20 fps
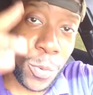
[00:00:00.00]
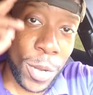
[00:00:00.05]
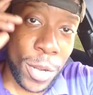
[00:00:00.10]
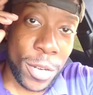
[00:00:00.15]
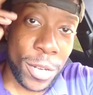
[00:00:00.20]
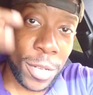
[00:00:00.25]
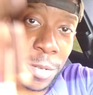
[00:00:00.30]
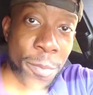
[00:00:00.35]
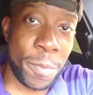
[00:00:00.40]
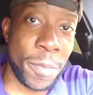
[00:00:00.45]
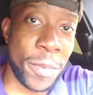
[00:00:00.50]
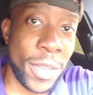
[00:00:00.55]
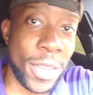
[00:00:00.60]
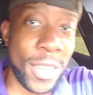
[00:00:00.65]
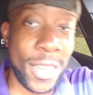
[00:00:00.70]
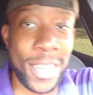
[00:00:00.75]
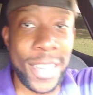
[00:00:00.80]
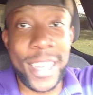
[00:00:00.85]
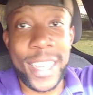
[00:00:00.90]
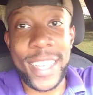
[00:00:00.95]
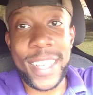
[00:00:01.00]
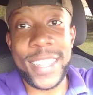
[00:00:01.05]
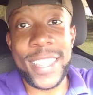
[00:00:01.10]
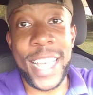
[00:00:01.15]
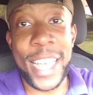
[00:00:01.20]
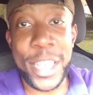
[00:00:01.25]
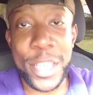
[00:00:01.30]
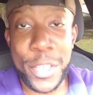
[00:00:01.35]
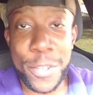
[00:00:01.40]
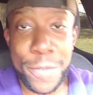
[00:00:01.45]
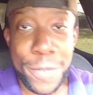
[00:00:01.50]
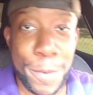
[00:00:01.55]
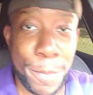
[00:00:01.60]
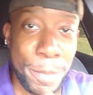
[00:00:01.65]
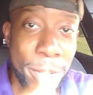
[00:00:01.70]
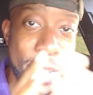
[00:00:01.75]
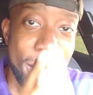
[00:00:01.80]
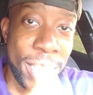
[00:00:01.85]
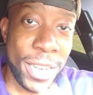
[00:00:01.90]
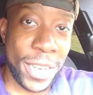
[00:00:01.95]
welcome. Thank you for
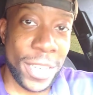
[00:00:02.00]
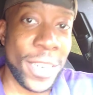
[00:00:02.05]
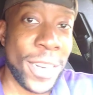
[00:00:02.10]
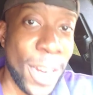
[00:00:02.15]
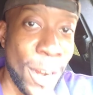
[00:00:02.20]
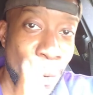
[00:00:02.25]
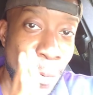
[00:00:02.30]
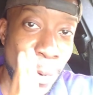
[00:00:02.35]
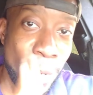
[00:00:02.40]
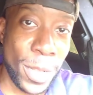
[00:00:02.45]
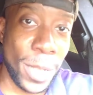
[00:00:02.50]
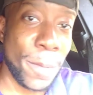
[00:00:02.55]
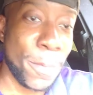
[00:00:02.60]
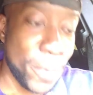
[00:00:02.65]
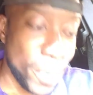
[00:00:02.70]
being here. I really